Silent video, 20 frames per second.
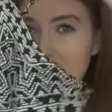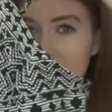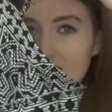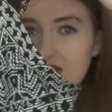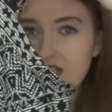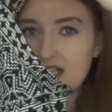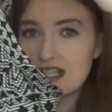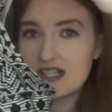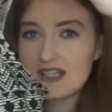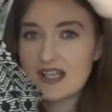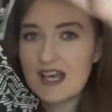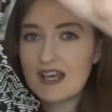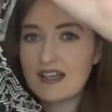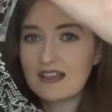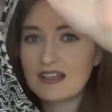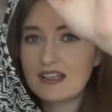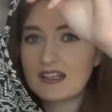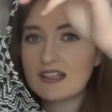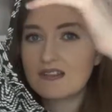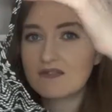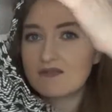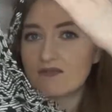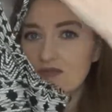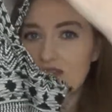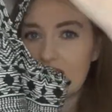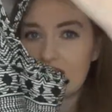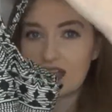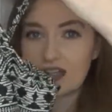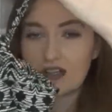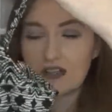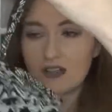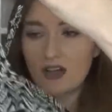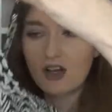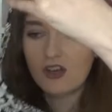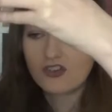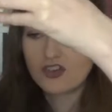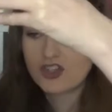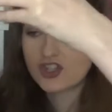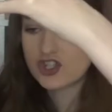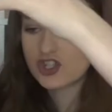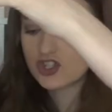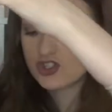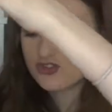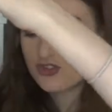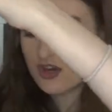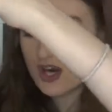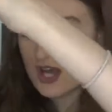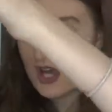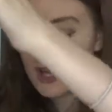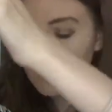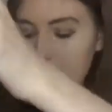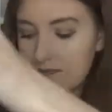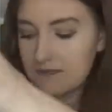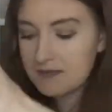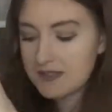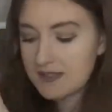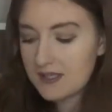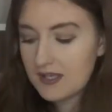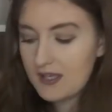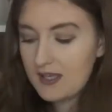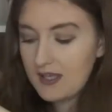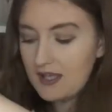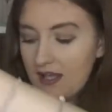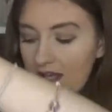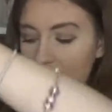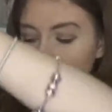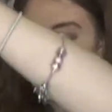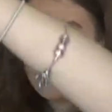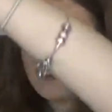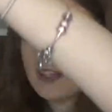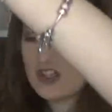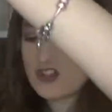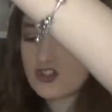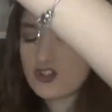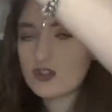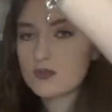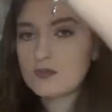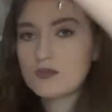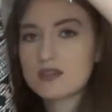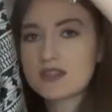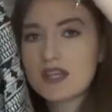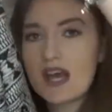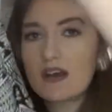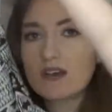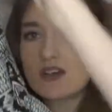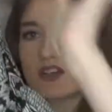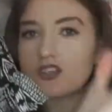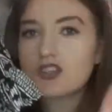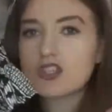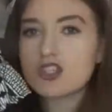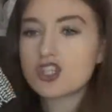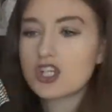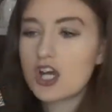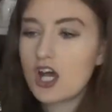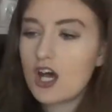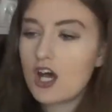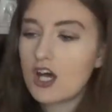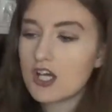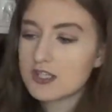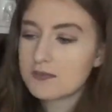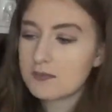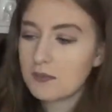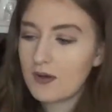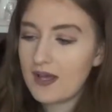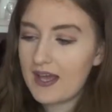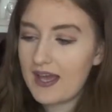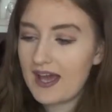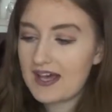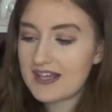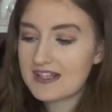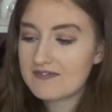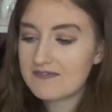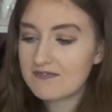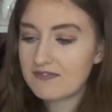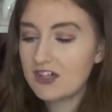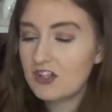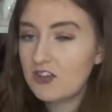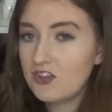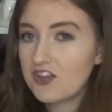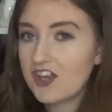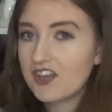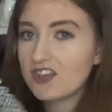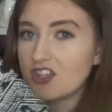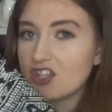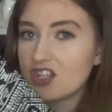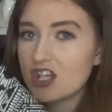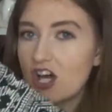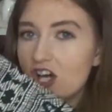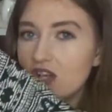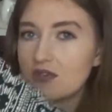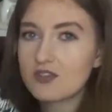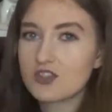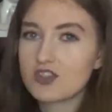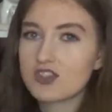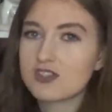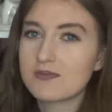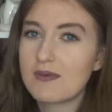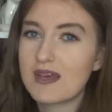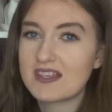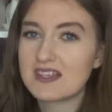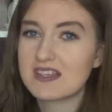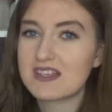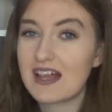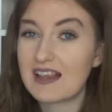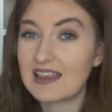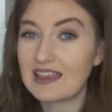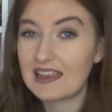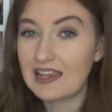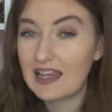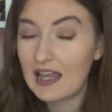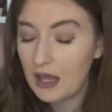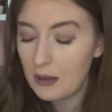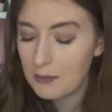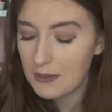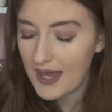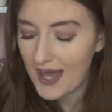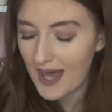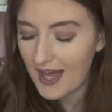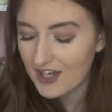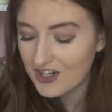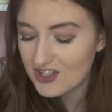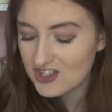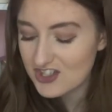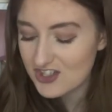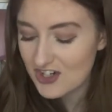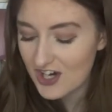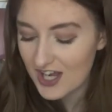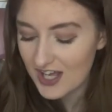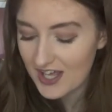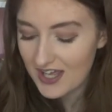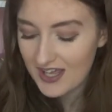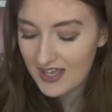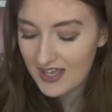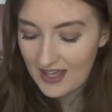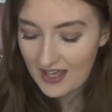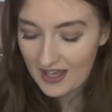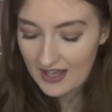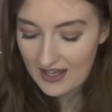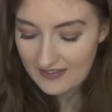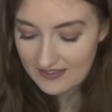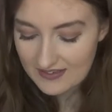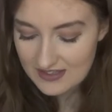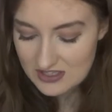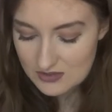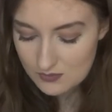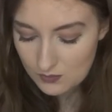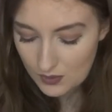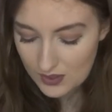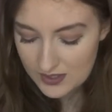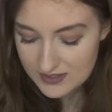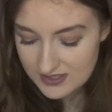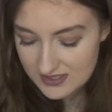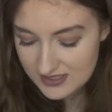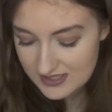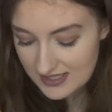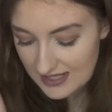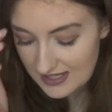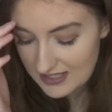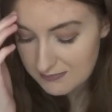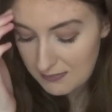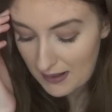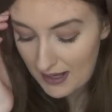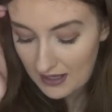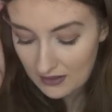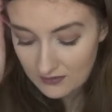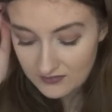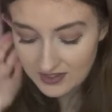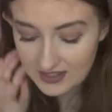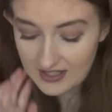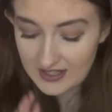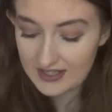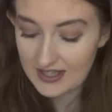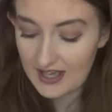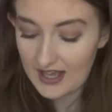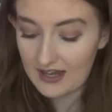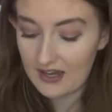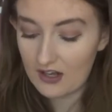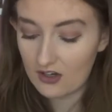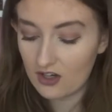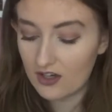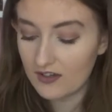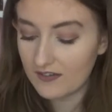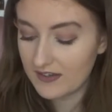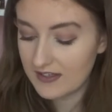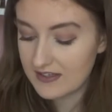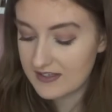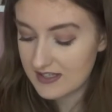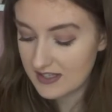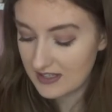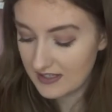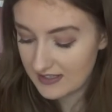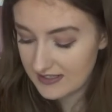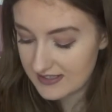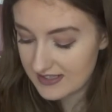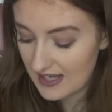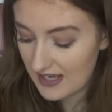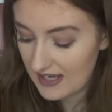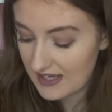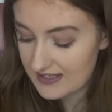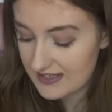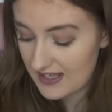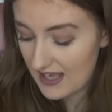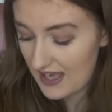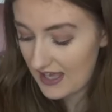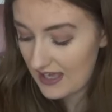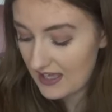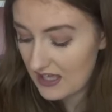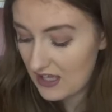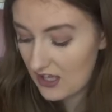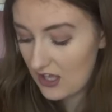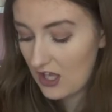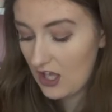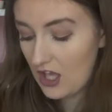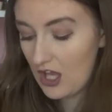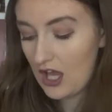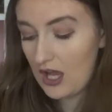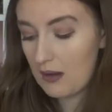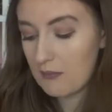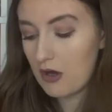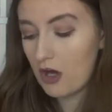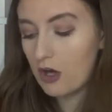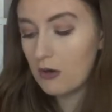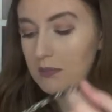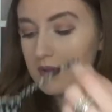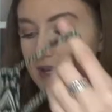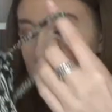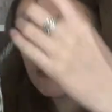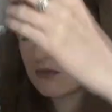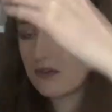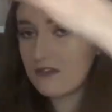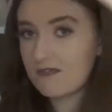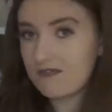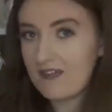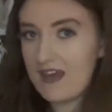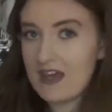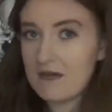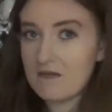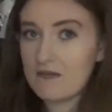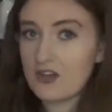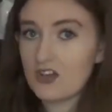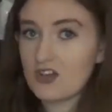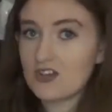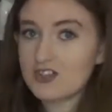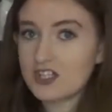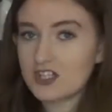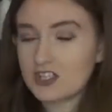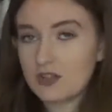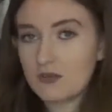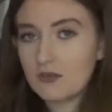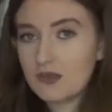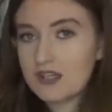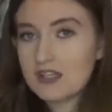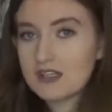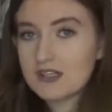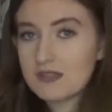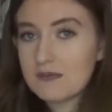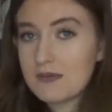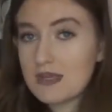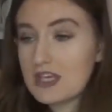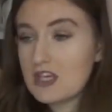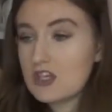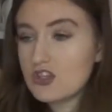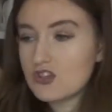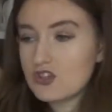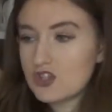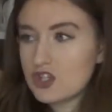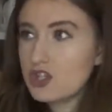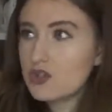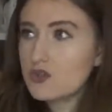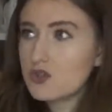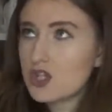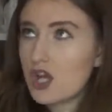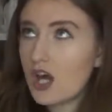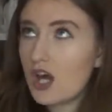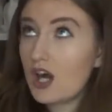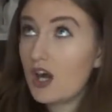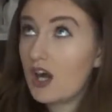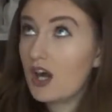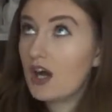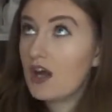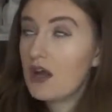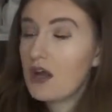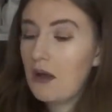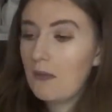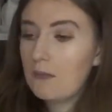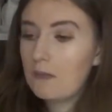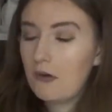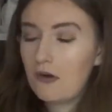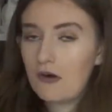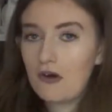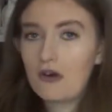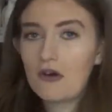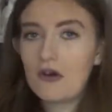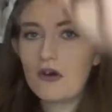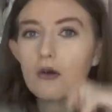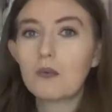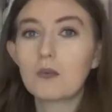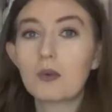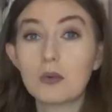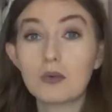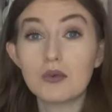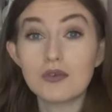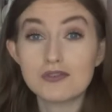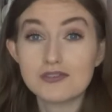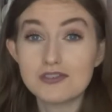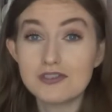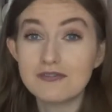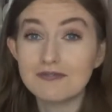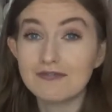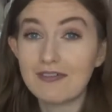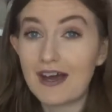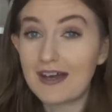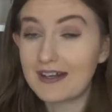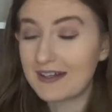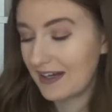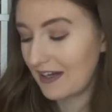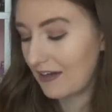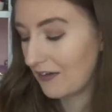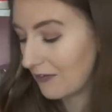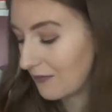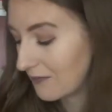detailing like on the straps, and then it just comes down into shorts, but it has frills on the shorts, which just makes it that little bit extra. And this was £6, and again I got this in a size 8. I'm hoping it will fit because I don't want it to be too short, but We will soon find out.